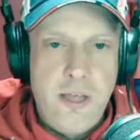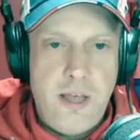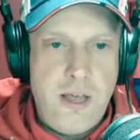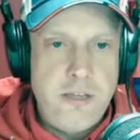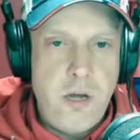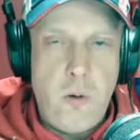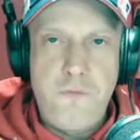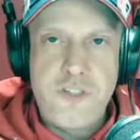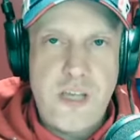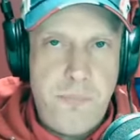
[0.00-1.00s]
You know,
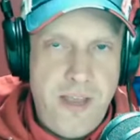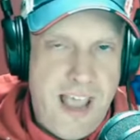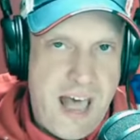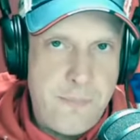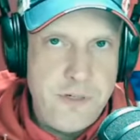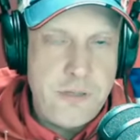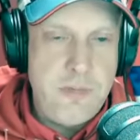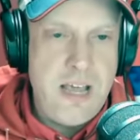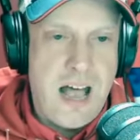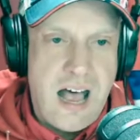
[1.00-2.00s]
if something happened to
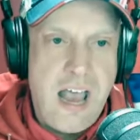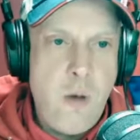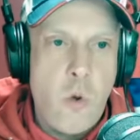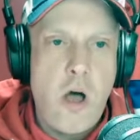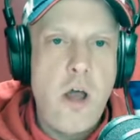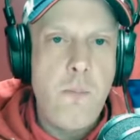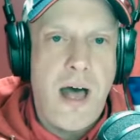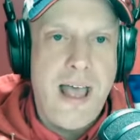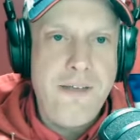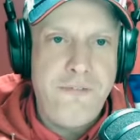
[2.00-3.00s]
me, I want
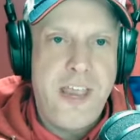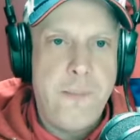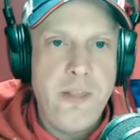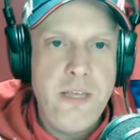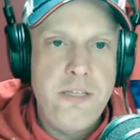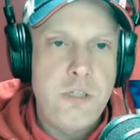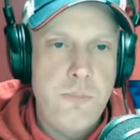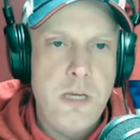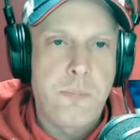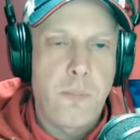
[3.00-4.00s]
my family to
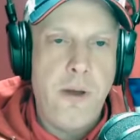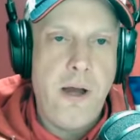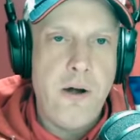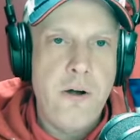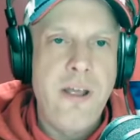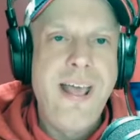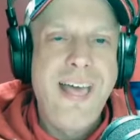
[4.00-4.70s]
be prepared.